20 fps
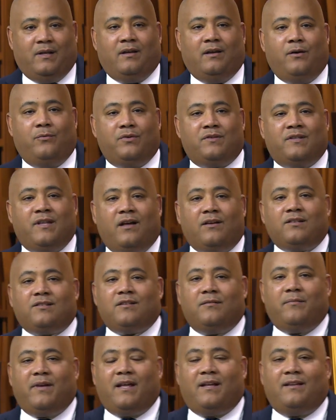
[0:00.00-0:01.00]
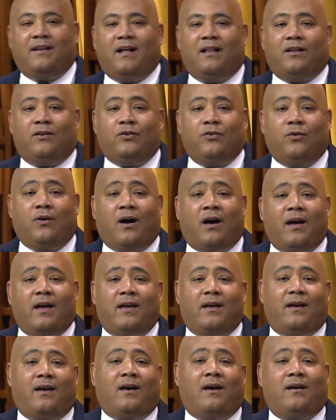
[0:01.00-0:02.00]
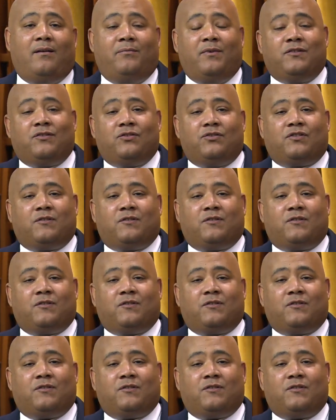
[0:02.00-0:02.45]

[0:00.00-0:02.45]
It was Nelson Mandela who Mr.